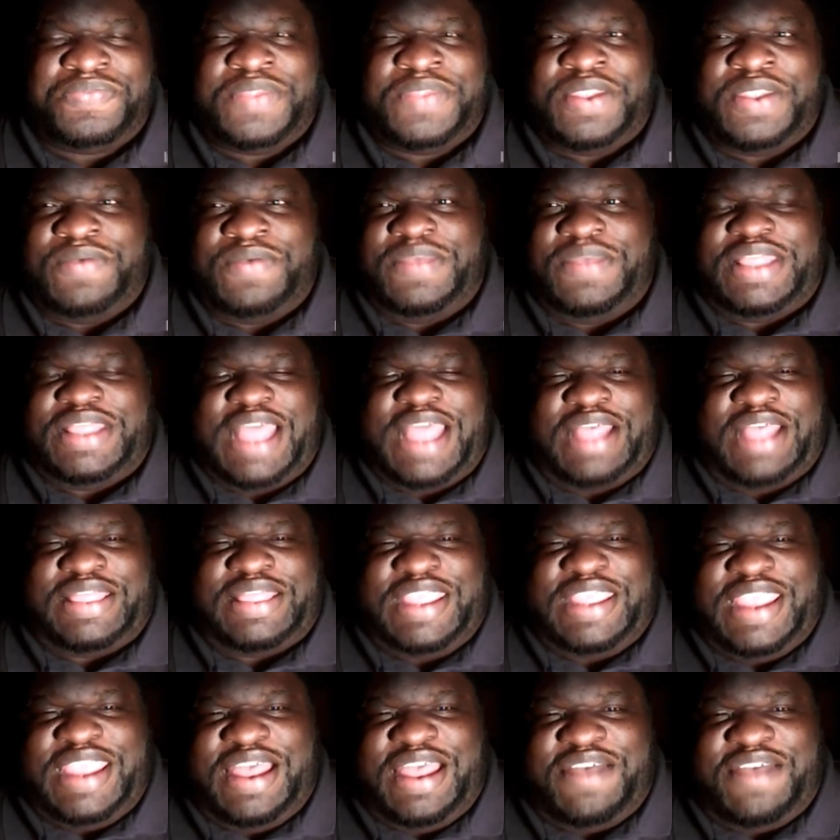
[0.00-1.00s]
Without
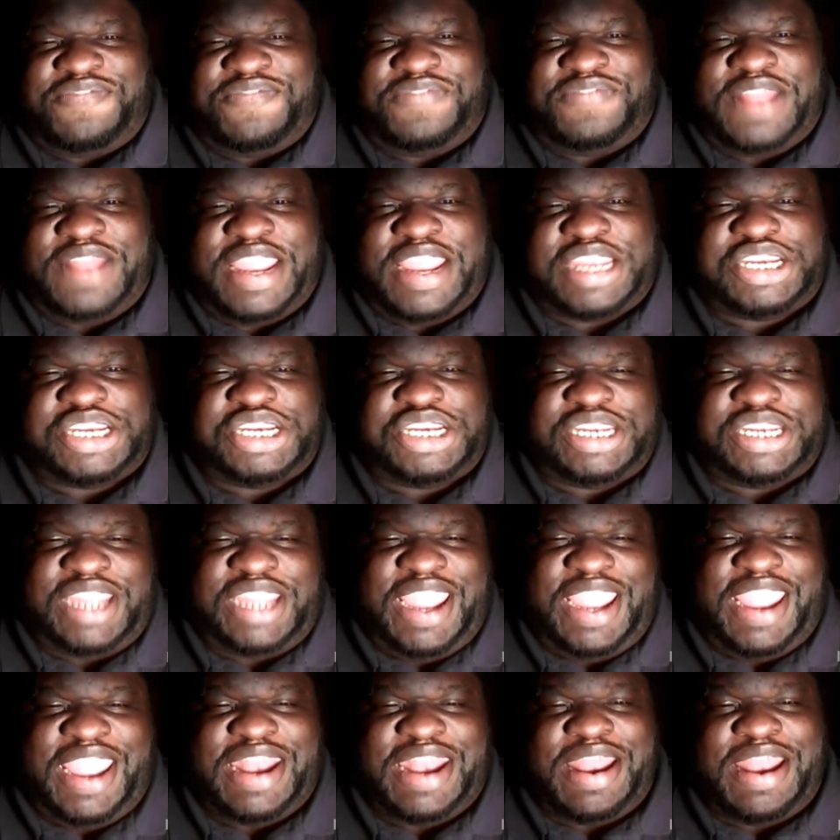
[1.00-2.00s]
the flesh.
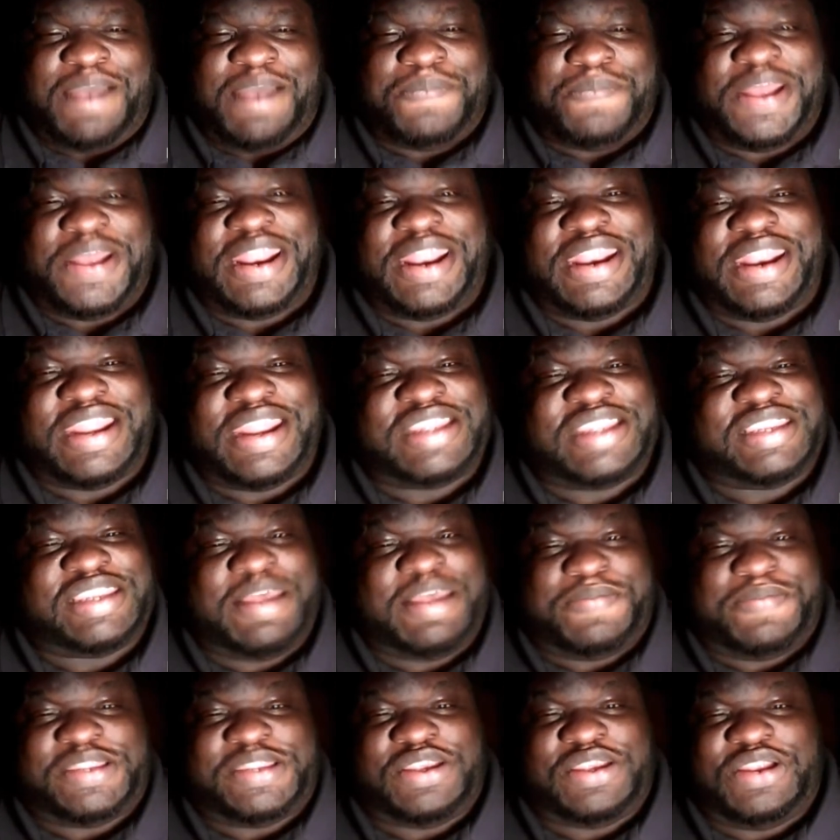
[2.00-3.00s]
And but in this
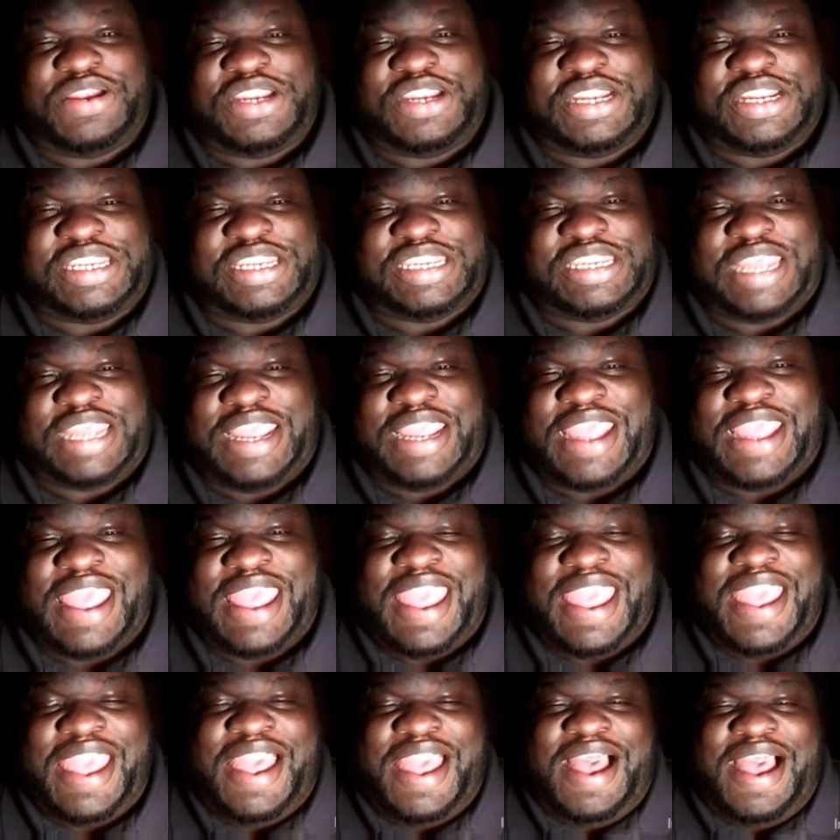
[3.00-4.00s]
episode, you see
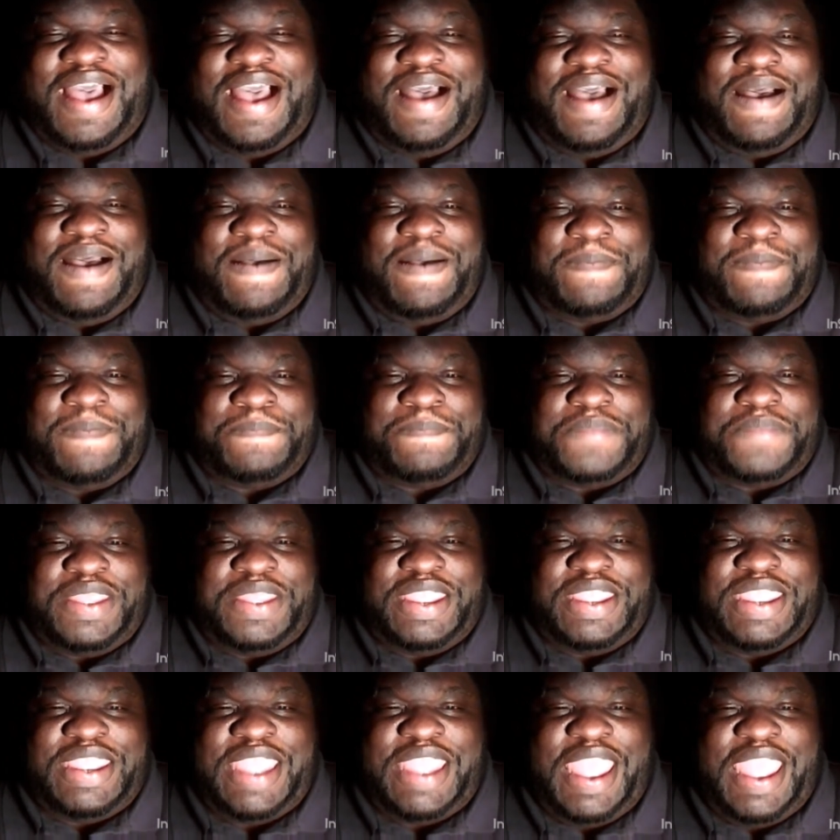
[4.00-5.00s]

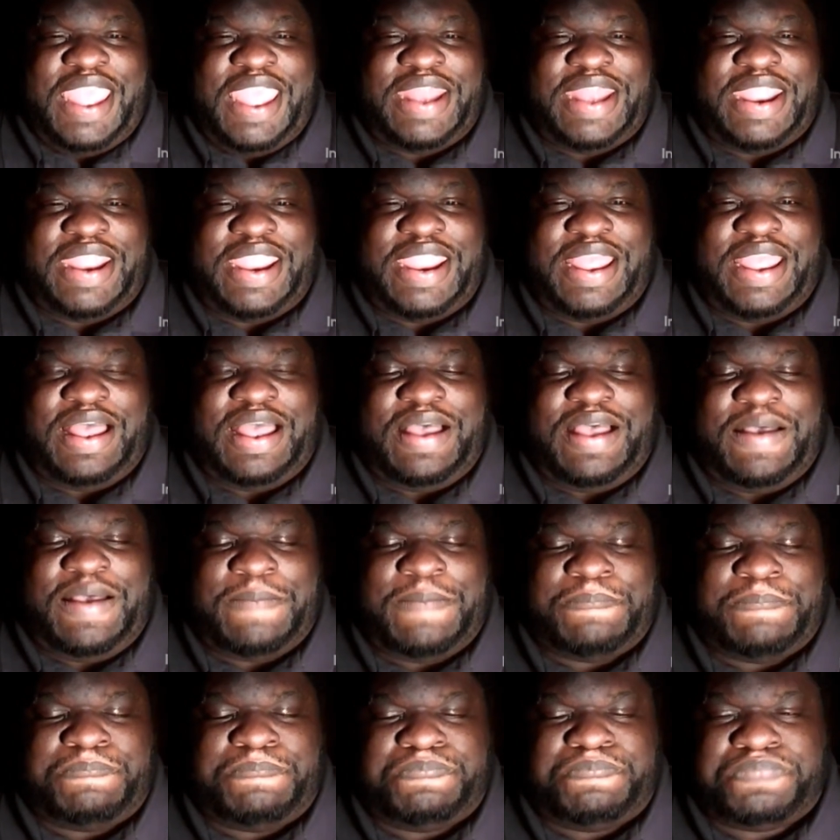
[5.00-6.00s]
he had a
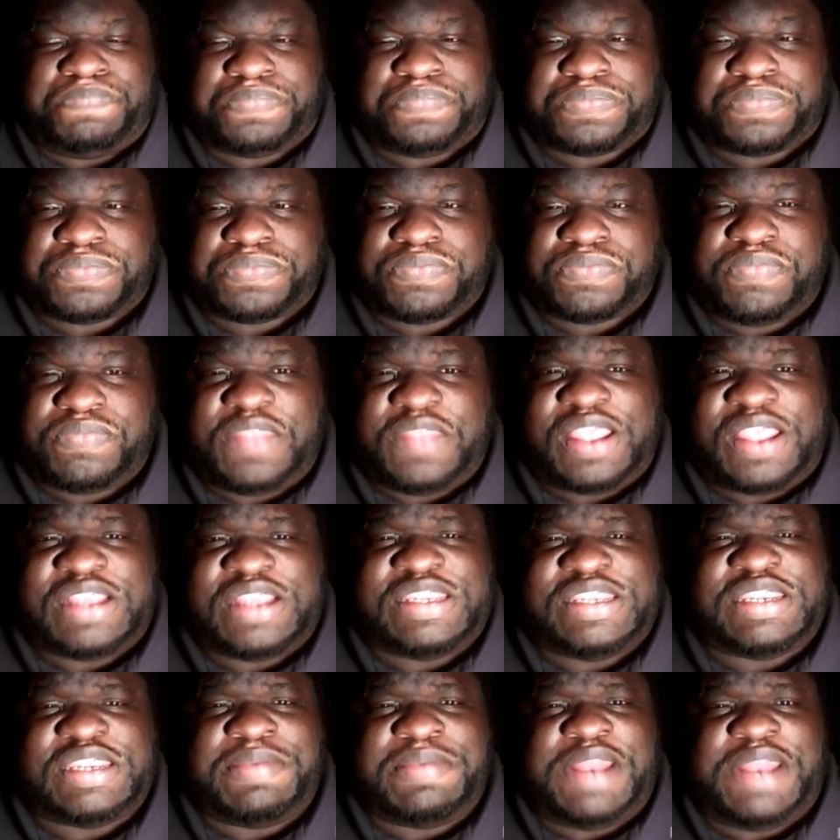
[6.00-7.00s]

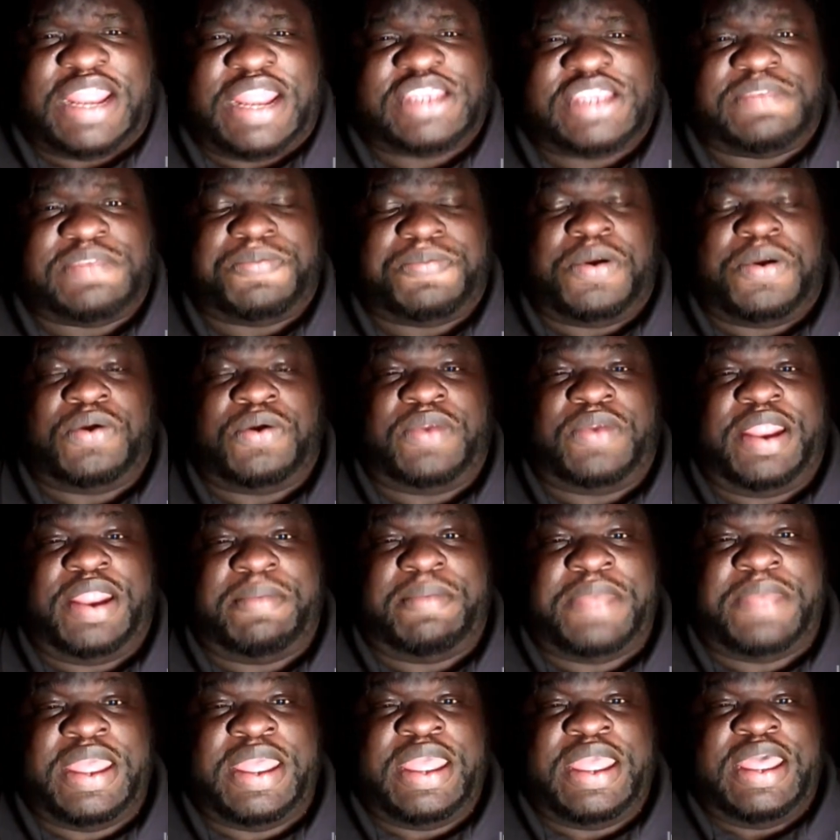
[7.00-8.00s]
simulation program
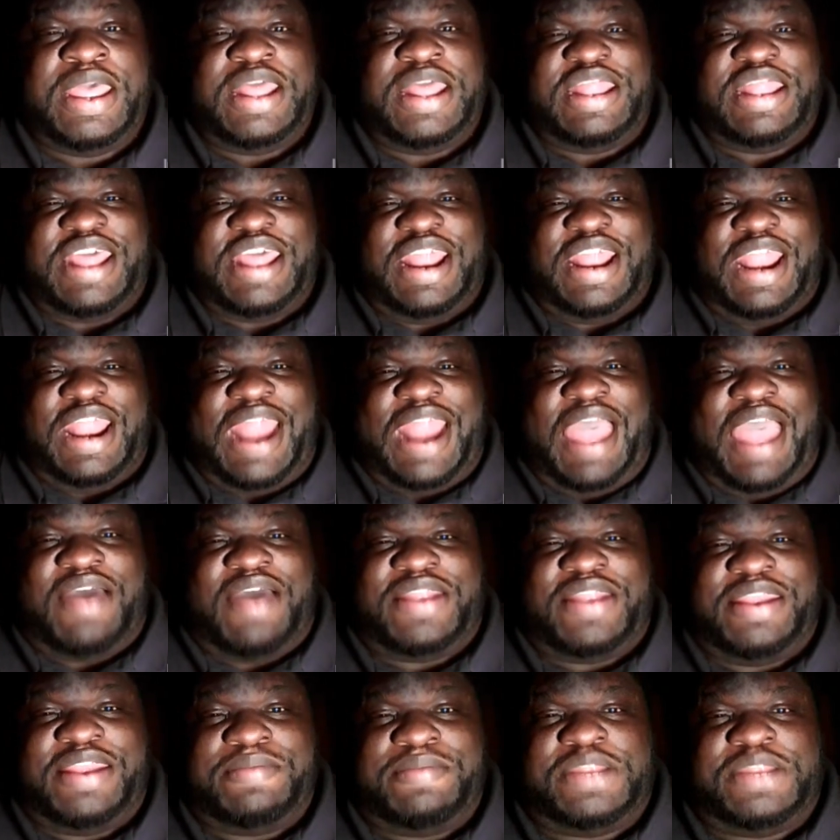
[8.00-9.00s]
that allowed
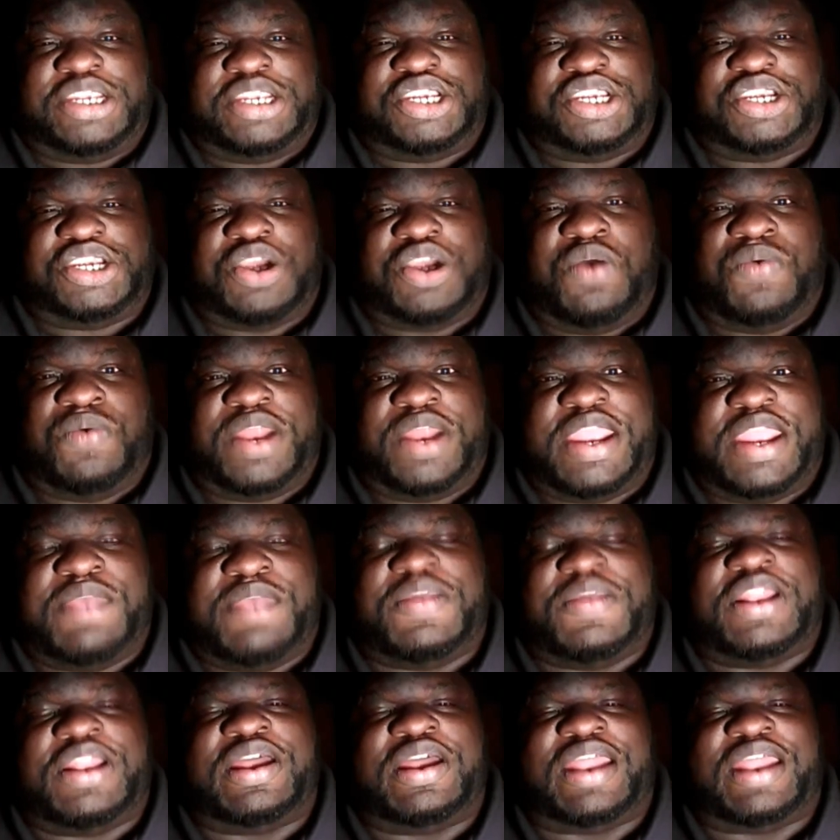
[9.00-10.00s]
him to show what he
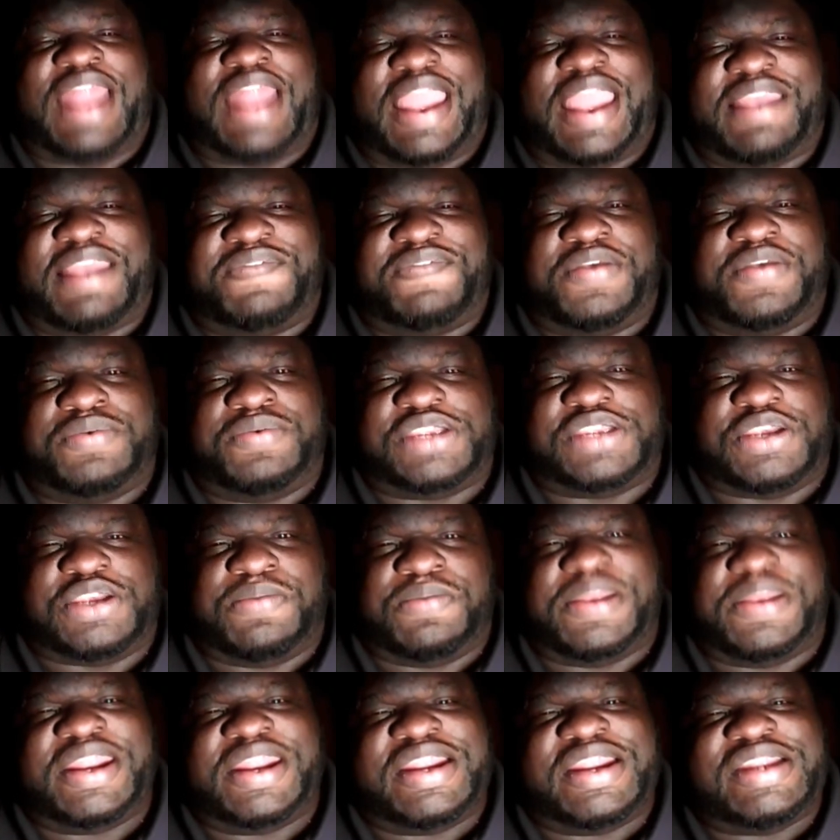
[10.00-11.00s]
would look like if he was human.